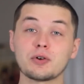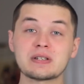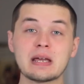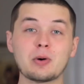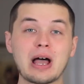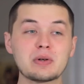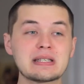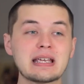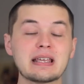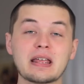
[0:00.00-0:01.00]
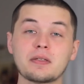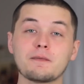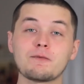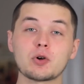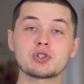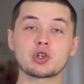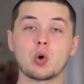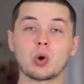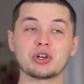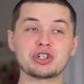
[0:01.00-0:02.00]
So for example, I was thinking that the first
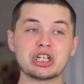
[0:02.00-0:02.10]
chord,